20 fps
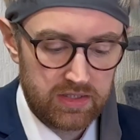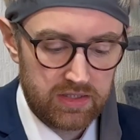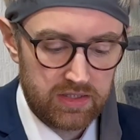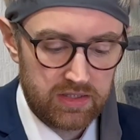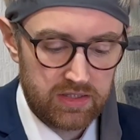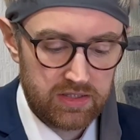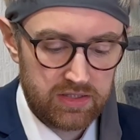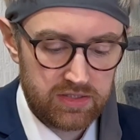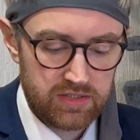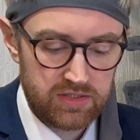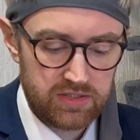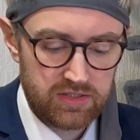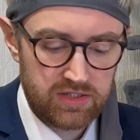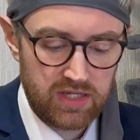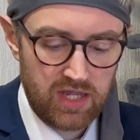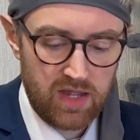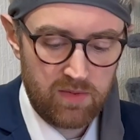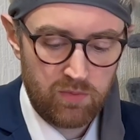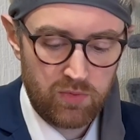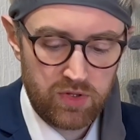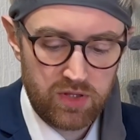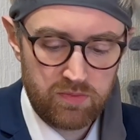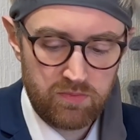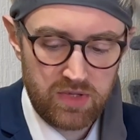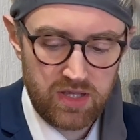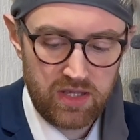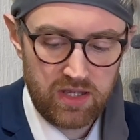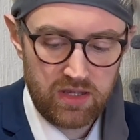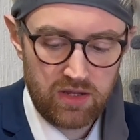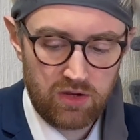This has come with
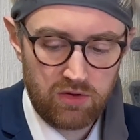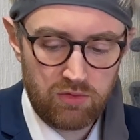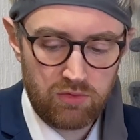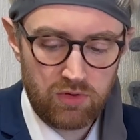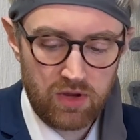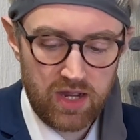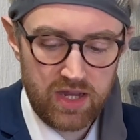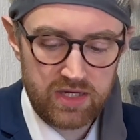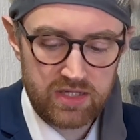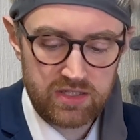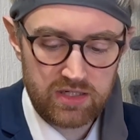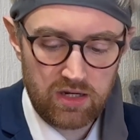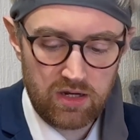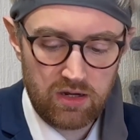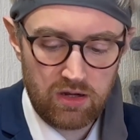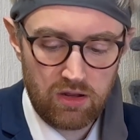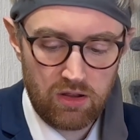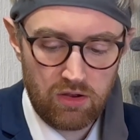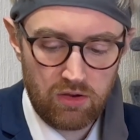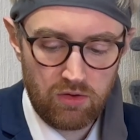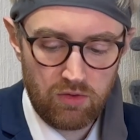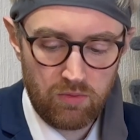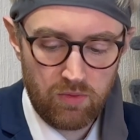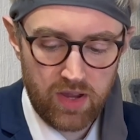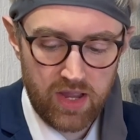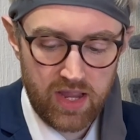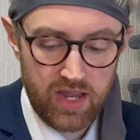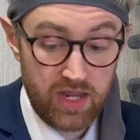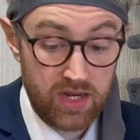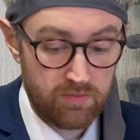me quite a long
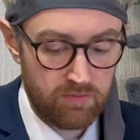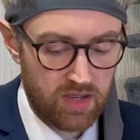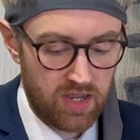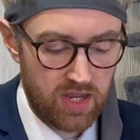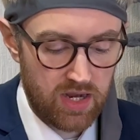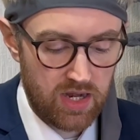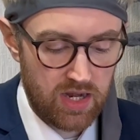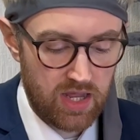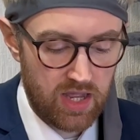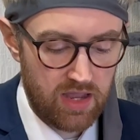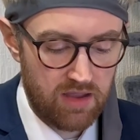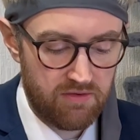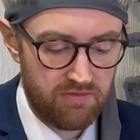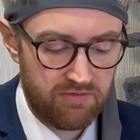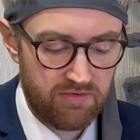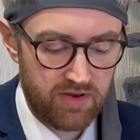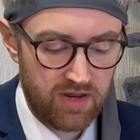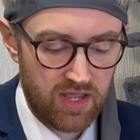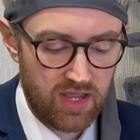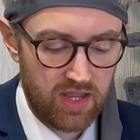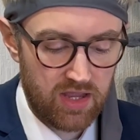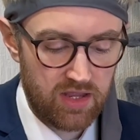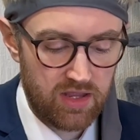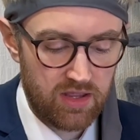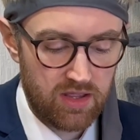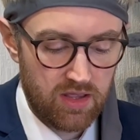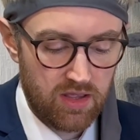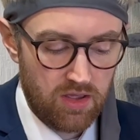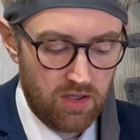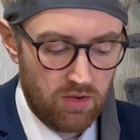way in my life, and I
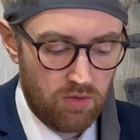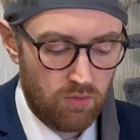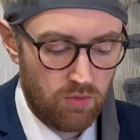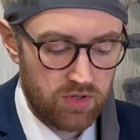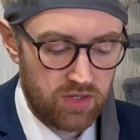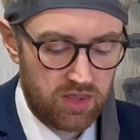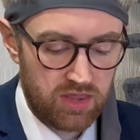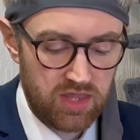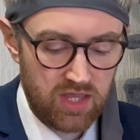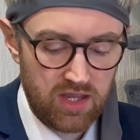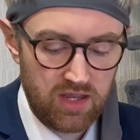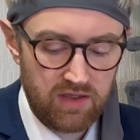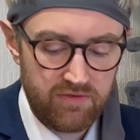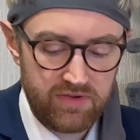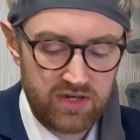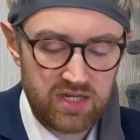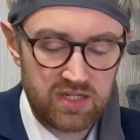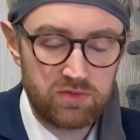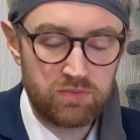would think of it as